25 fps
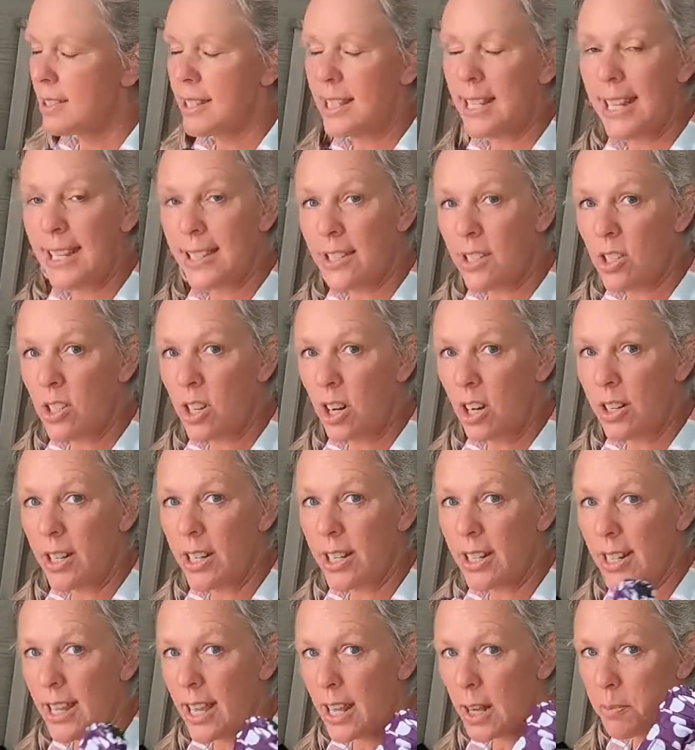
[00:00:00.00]
to get
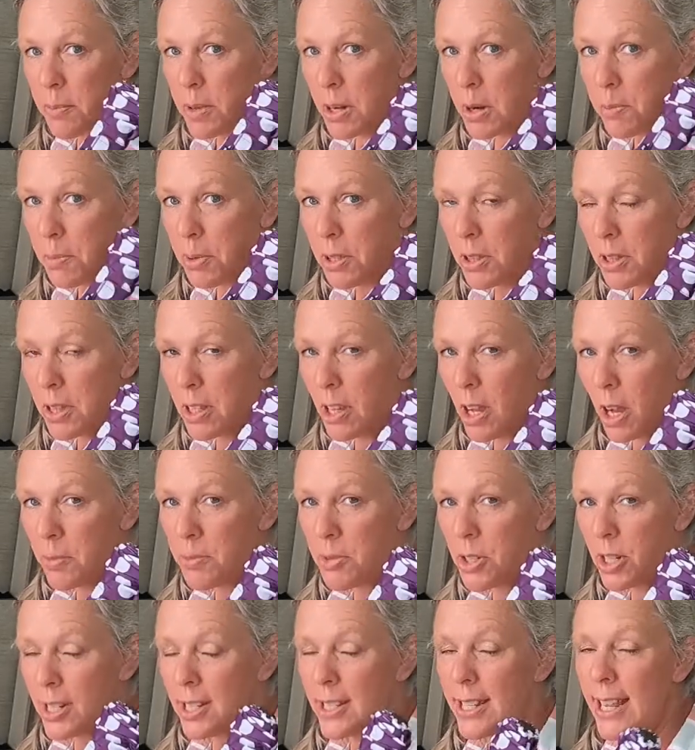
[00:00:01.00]
started, and I'm going to put the
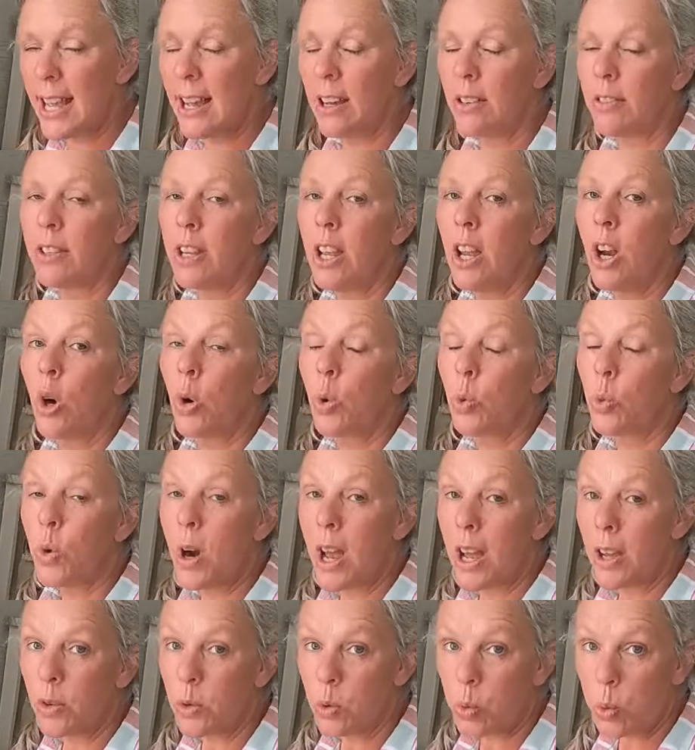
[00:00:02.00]
object down.
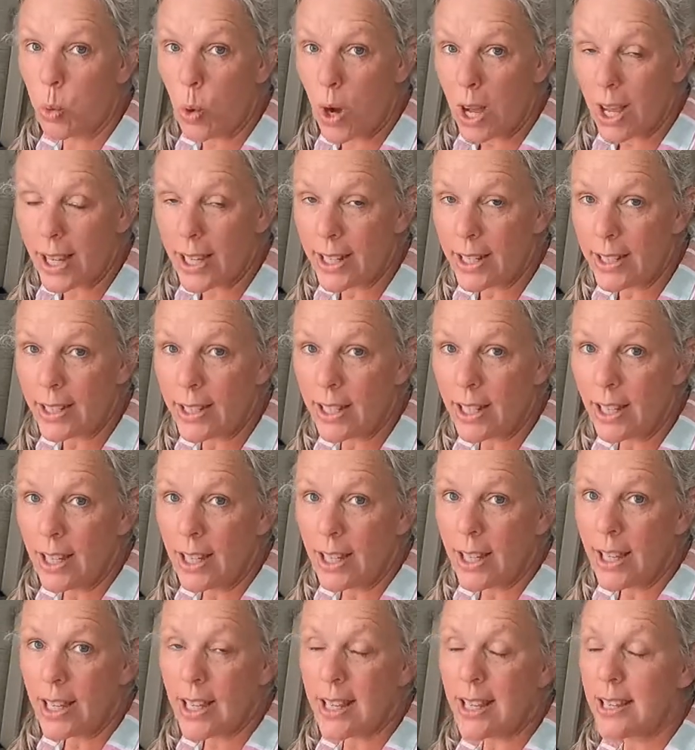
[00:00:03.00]
Round 1
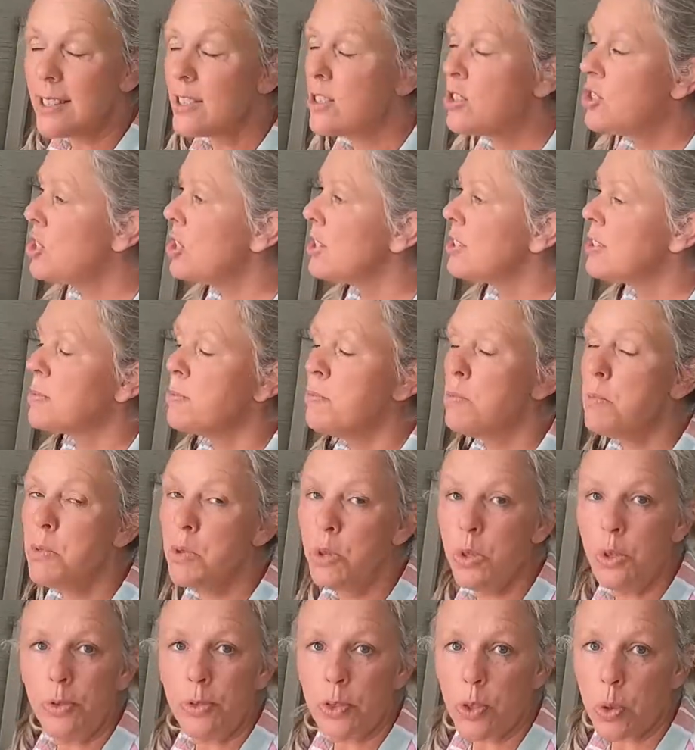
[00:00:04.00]
is just
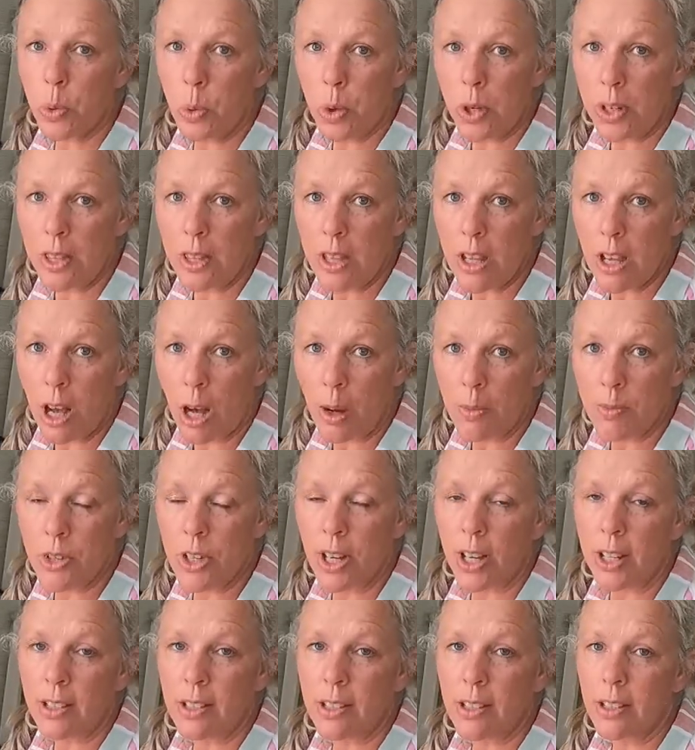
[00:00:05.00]
move toward the
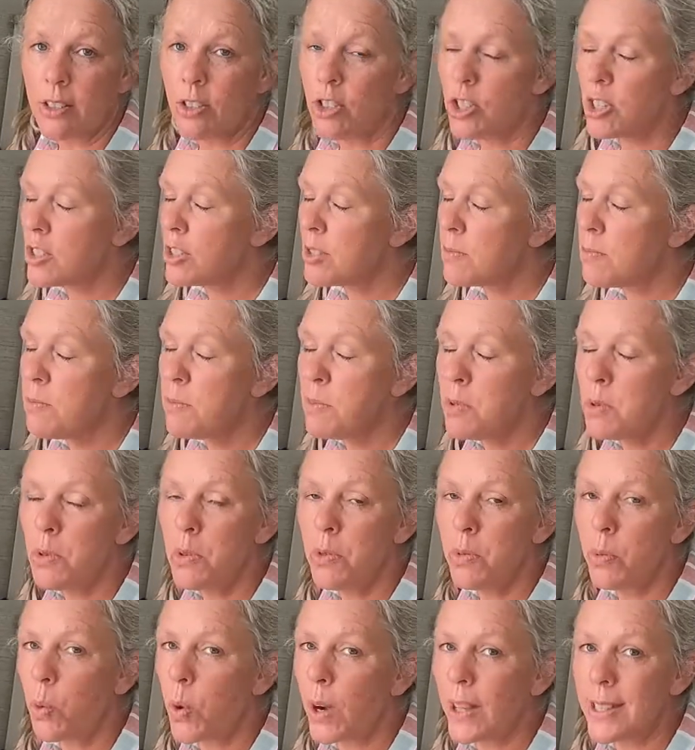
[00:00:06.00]
object. Just
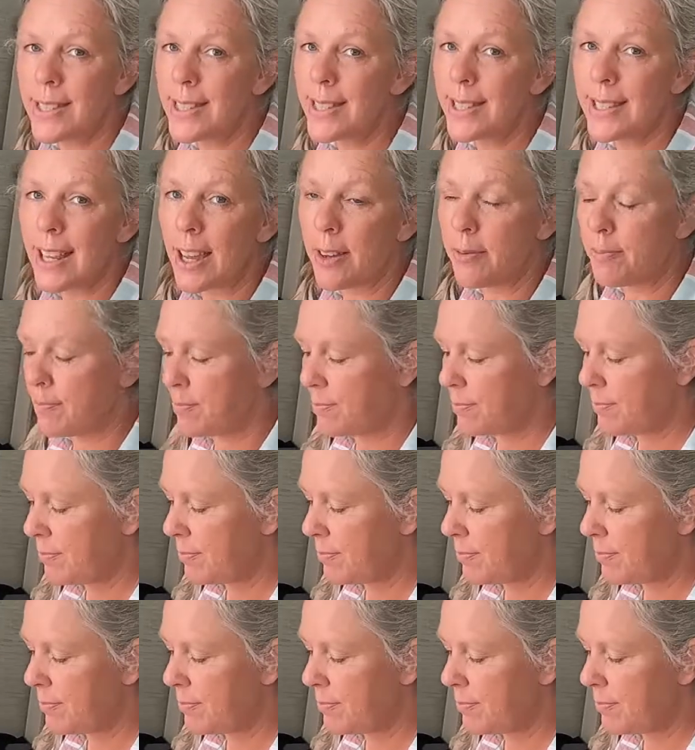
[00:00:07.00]
move 1 step.